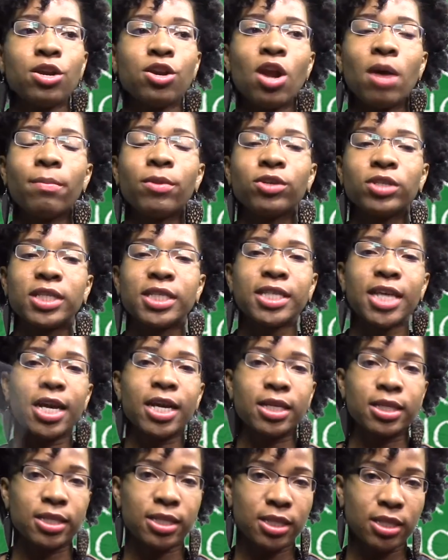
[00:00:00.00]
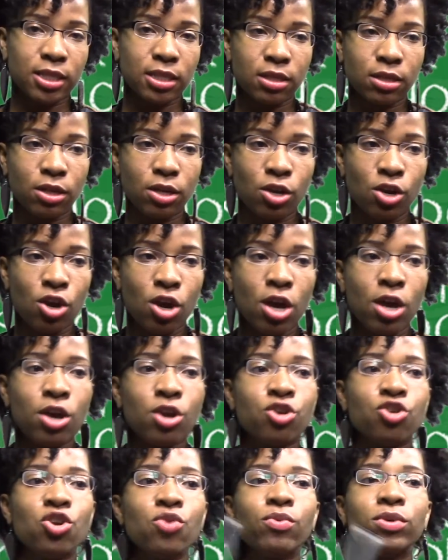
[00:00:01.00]
Number 6,
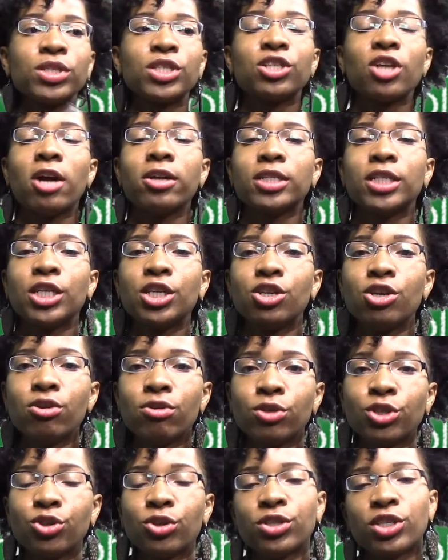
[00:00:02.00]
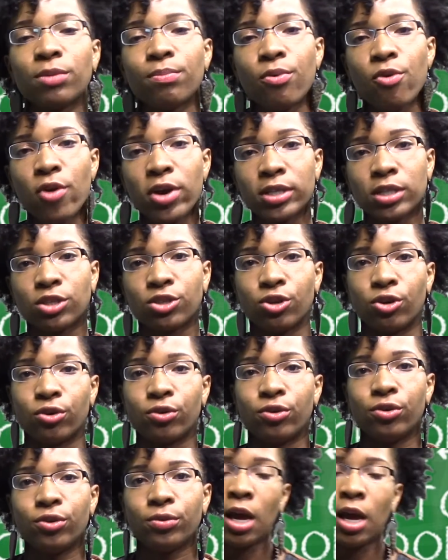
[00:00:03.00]
you will start to use your support circle.